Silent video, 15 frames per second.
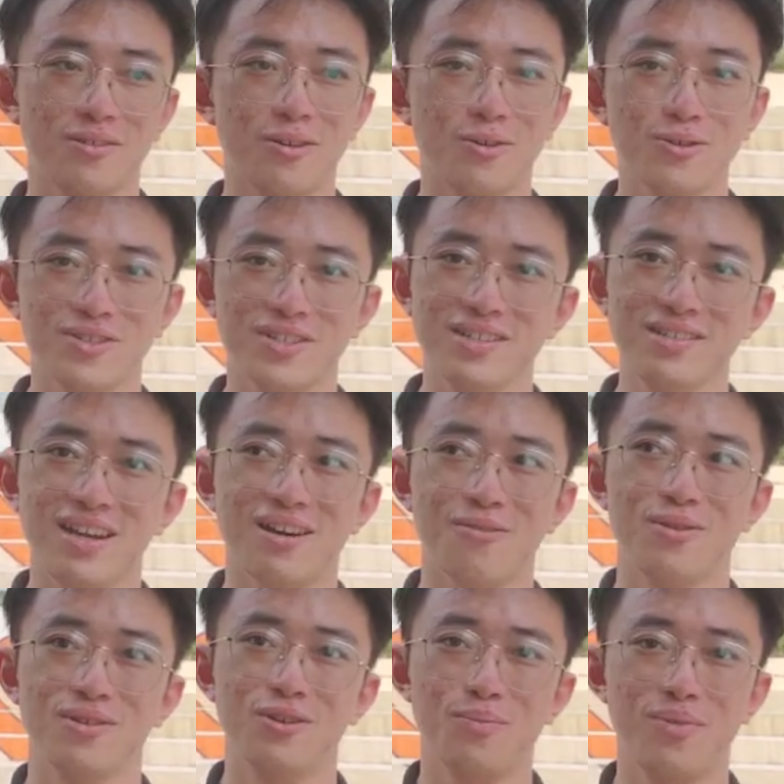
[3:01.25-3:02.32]
conclusion,
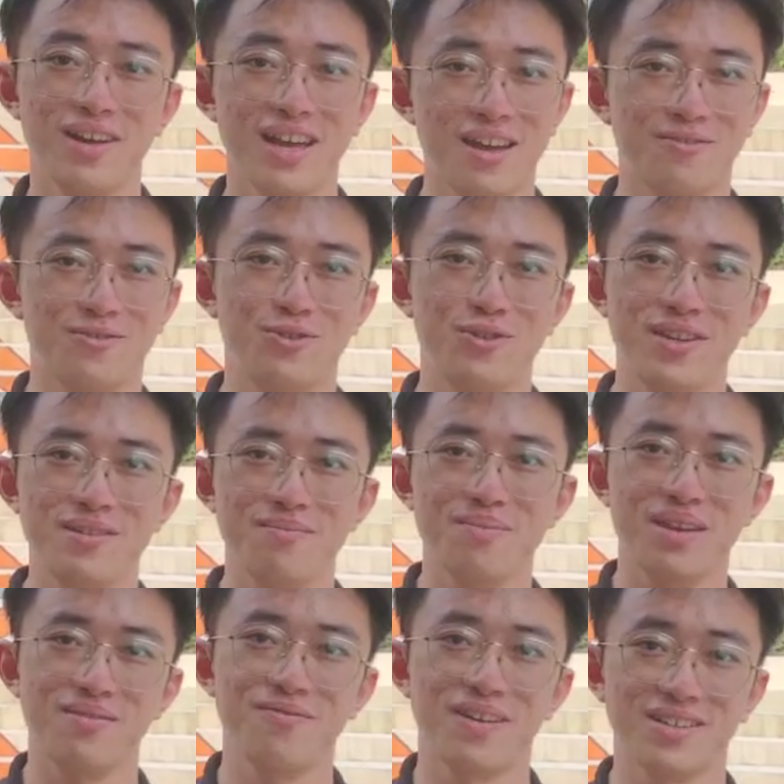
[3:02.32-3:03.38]
our robot have three
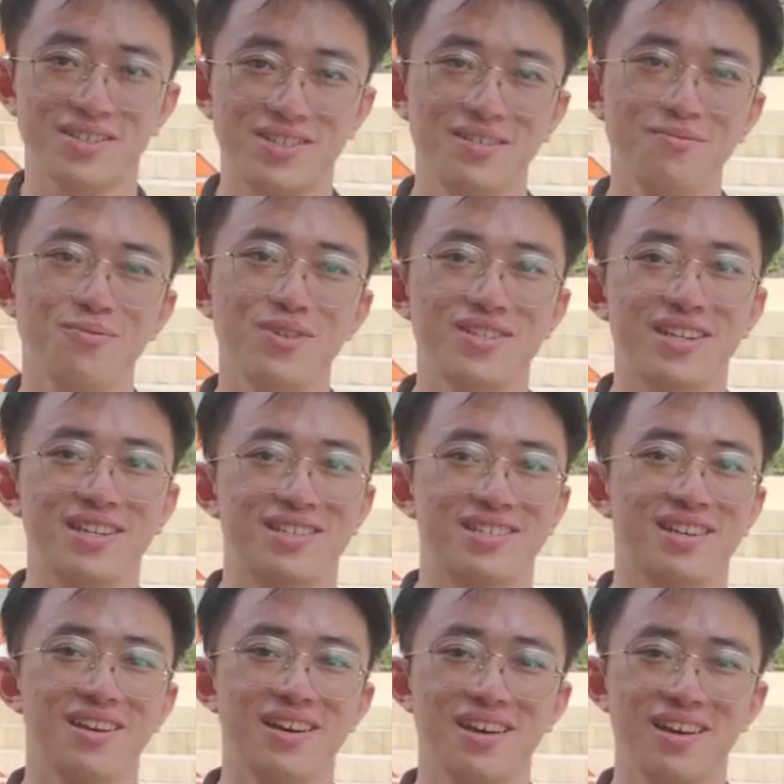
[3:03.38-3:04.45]
main functions, which
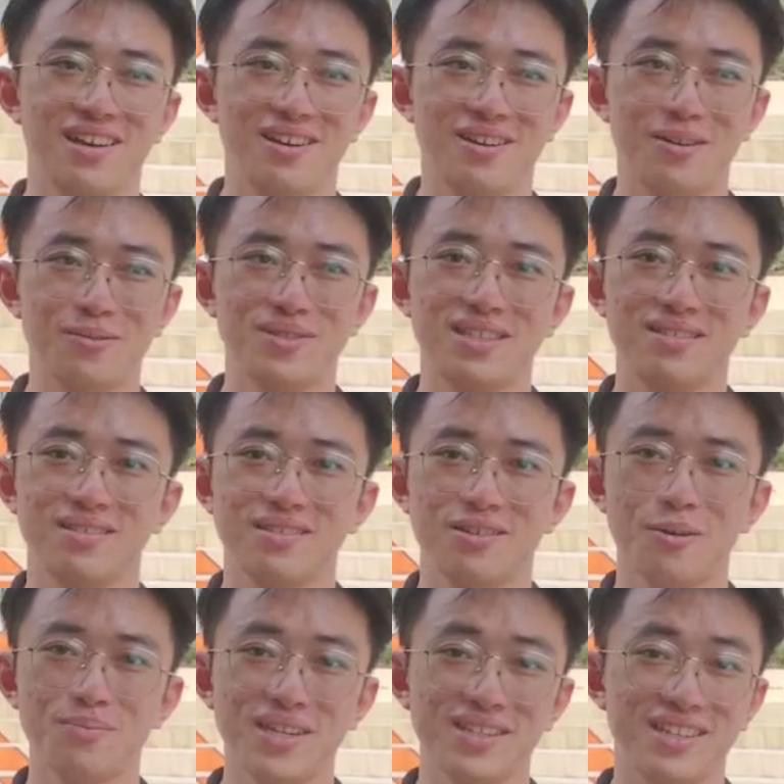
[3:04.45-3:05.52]
is
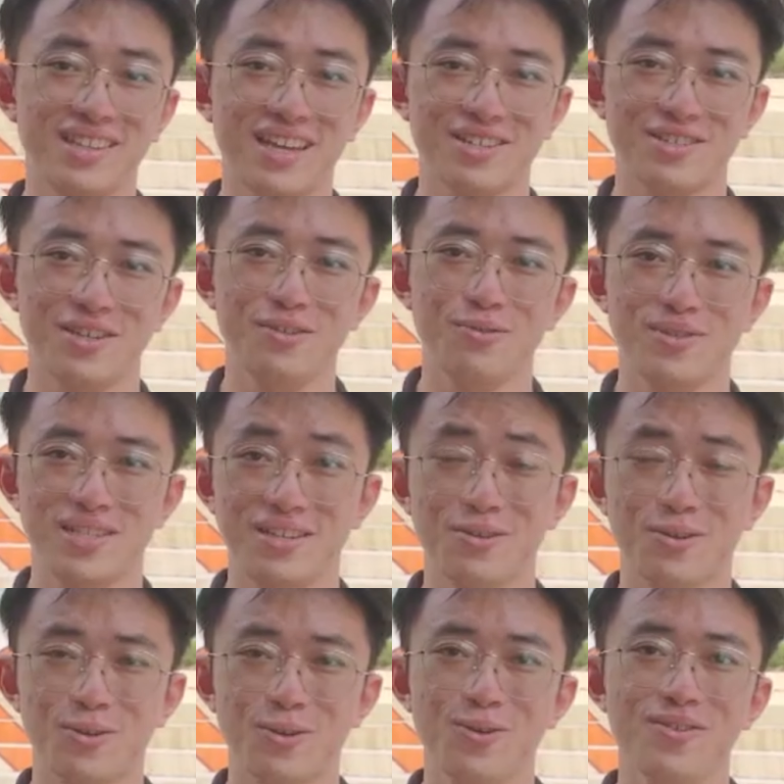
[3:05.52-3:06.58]
object detection using
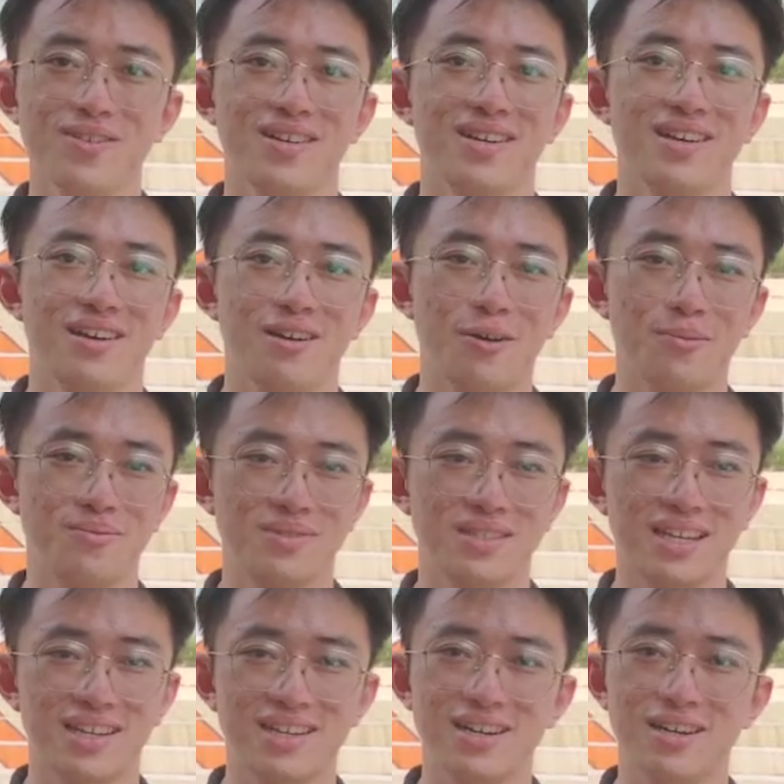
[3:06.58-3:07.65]
YOLO,
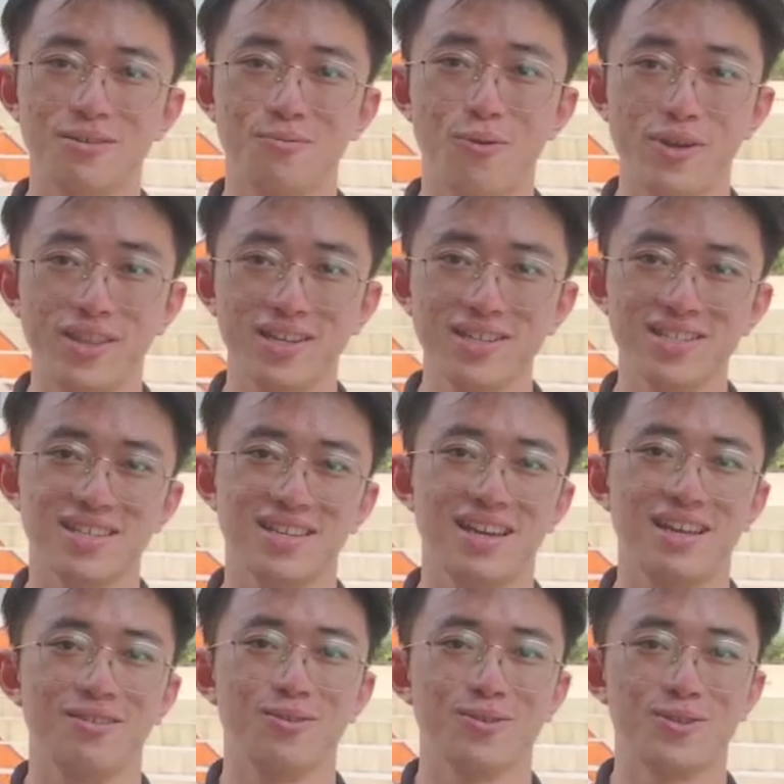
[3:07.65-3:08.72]
obstacle avoidance,
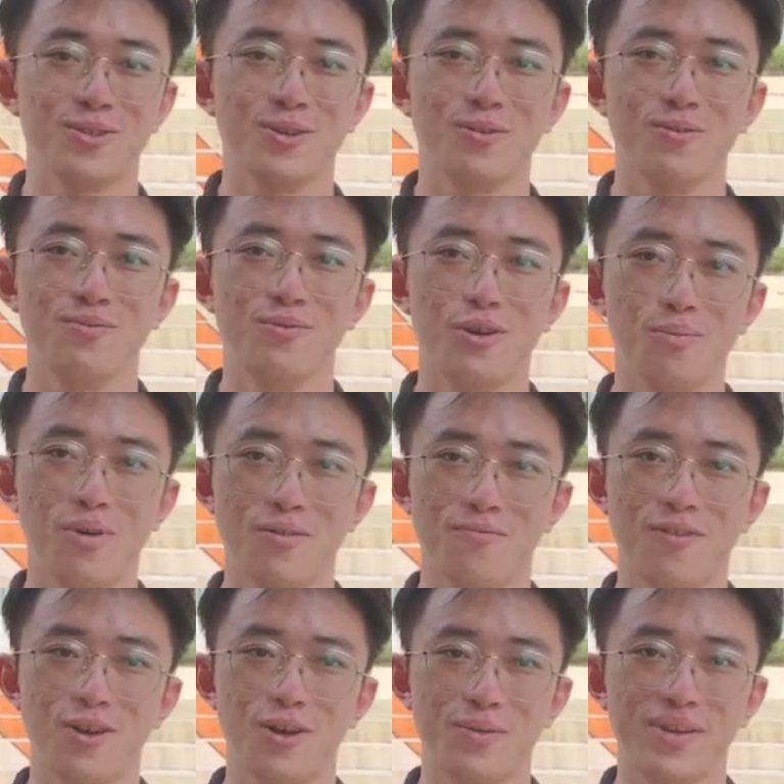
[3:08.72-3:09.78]
and also robot
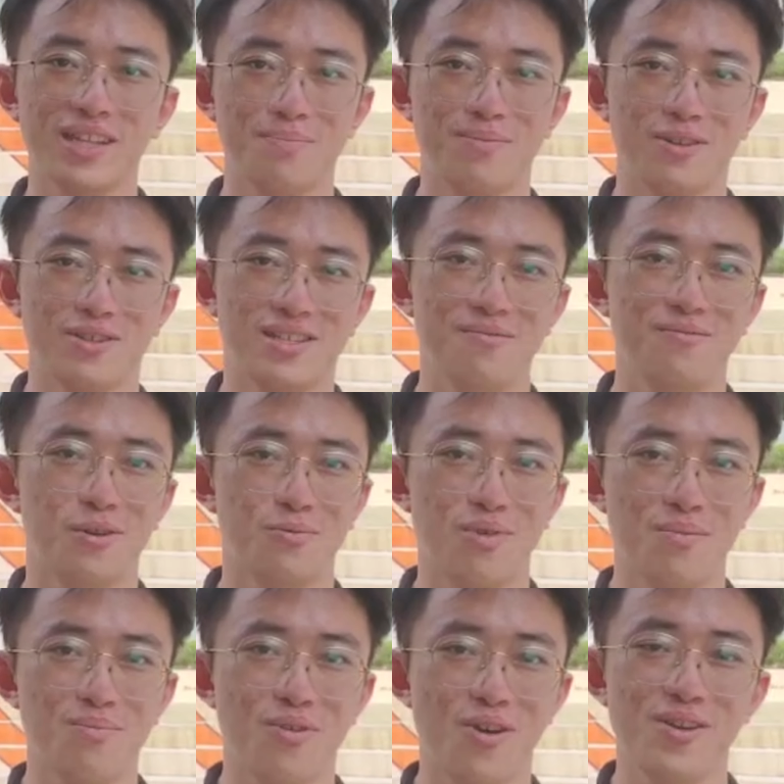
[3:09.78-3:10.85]
following the person from
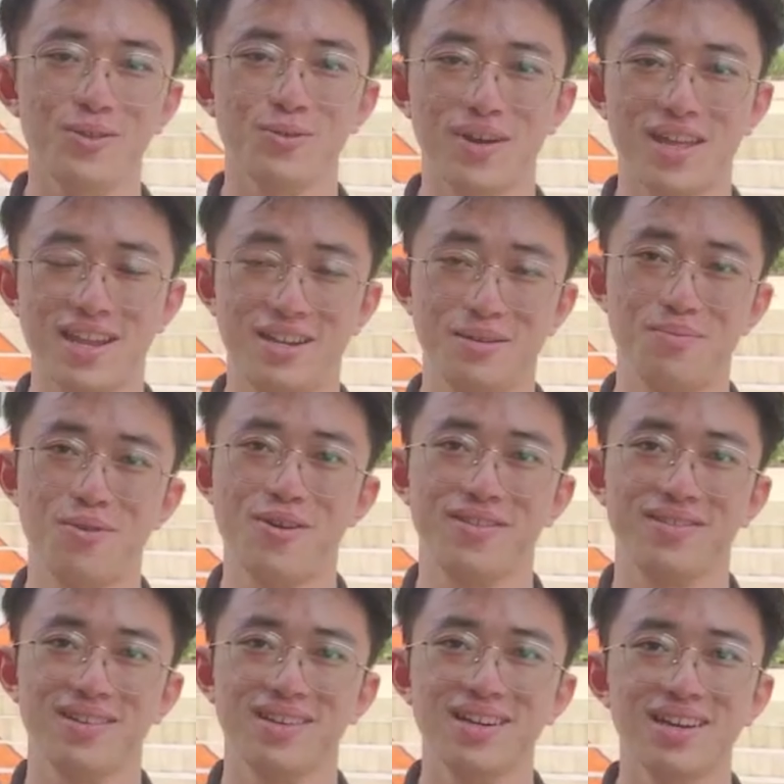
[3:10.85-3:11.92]
one point to another point.
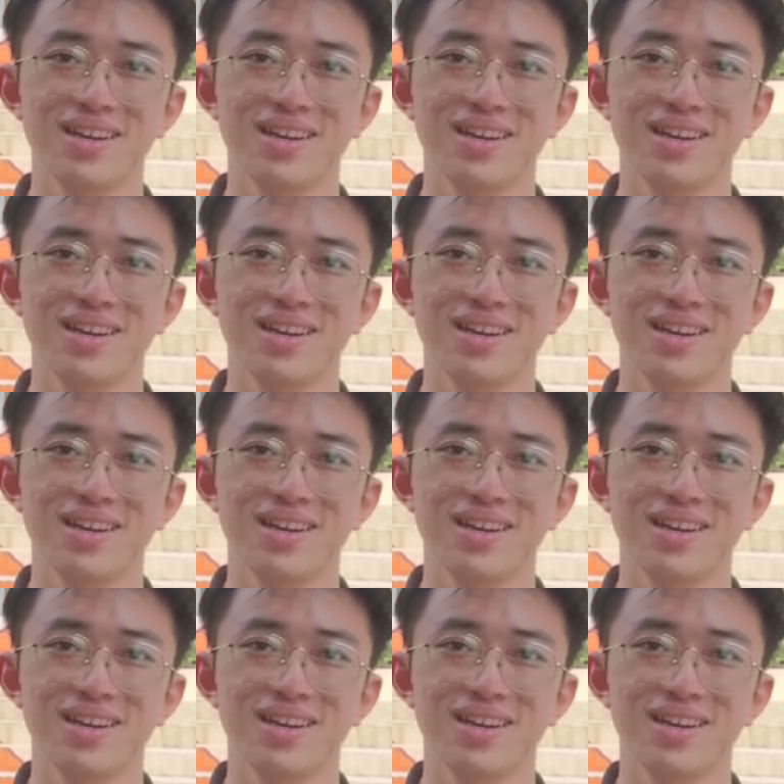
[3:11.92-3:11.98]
